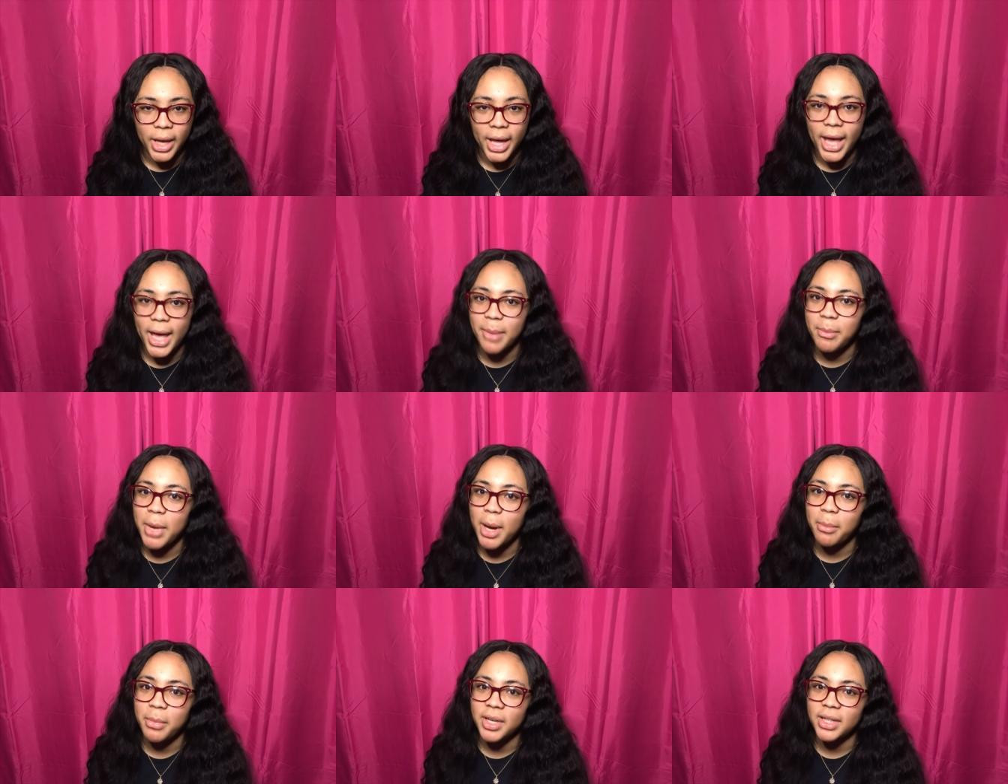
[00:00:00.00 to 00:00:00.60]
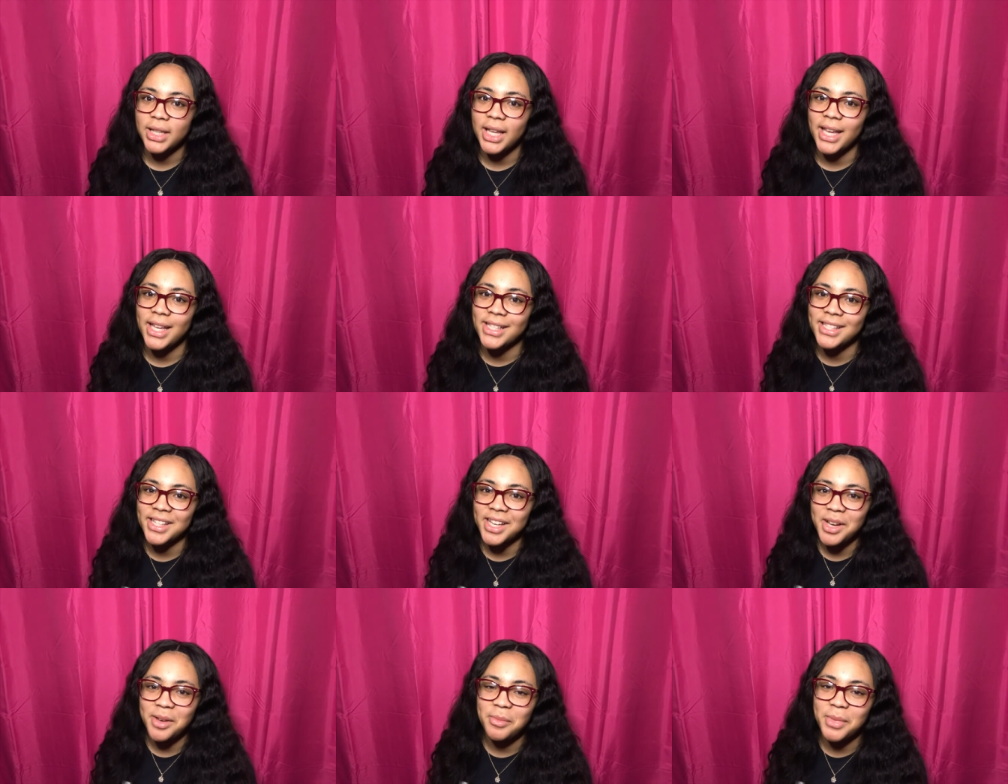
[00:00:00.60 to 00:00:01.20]
and my birthday is
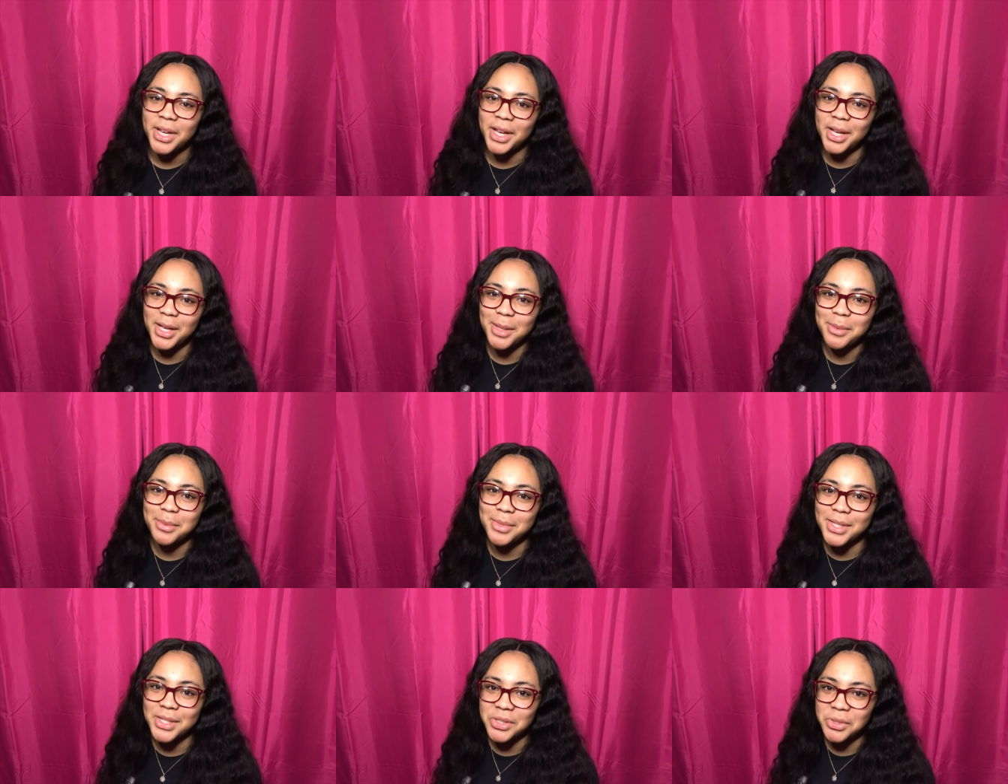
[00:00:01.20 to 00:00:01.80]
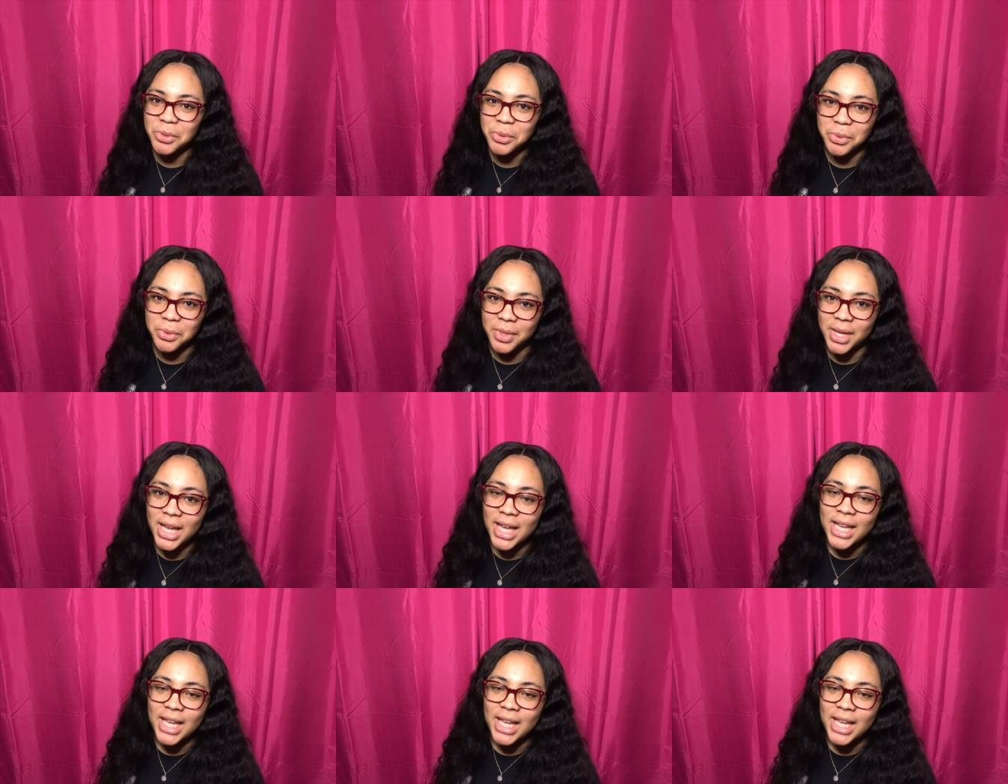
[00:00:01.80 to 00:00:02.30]
coming up soon